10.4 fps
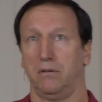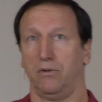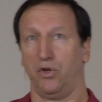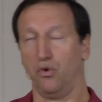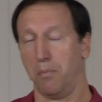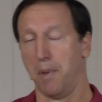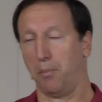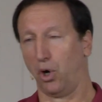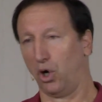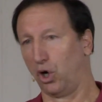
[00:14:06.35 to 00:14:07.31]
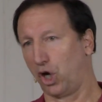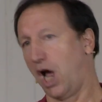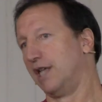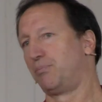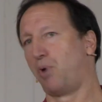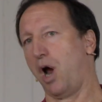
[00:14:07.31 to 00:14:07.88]
You remember
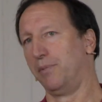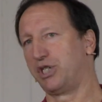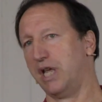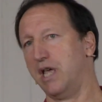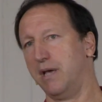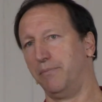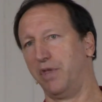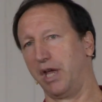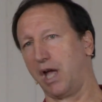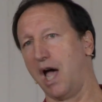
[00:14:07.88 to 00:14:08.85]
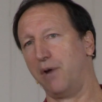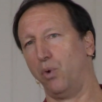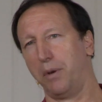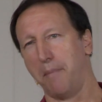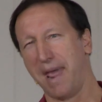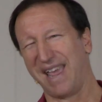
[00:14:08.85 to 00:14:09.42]
God's promise to him that God
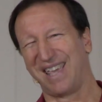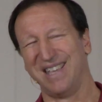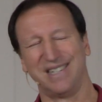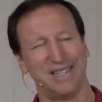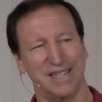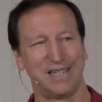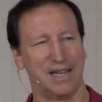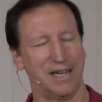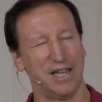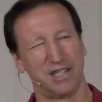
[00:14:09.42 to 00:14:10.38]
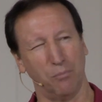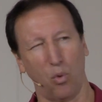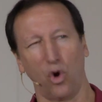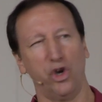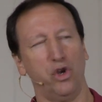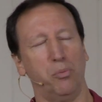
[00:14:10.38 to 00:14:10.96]
would make his descendants
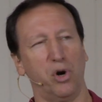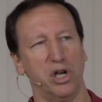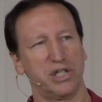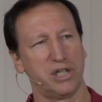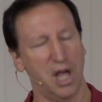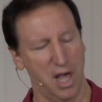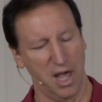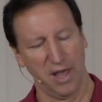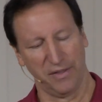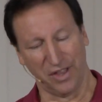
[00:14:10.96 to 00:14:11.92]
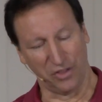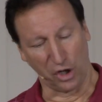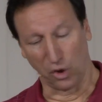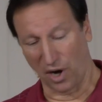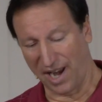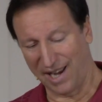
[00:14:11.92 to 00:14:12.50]
more numerous than the
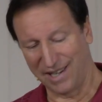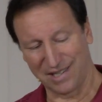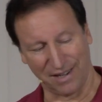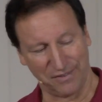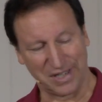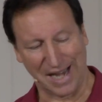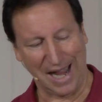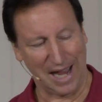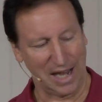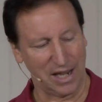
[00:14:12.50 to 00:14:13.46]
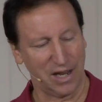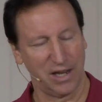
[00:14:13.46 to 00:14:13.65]
grains of sand